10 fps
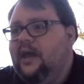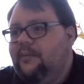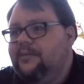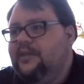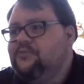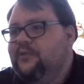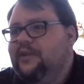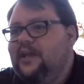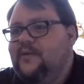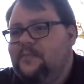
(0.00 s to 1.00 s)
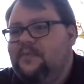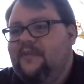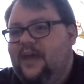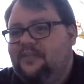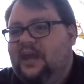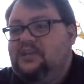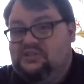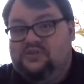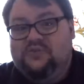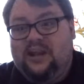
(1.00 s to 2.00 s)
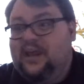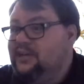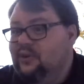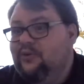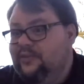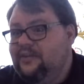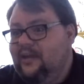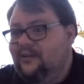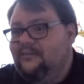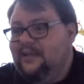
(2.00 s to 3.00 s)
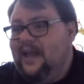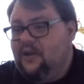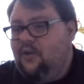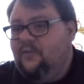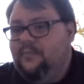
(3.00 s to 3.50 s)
but that's really to cover the fact that I just do not like to go into the tunnel at all.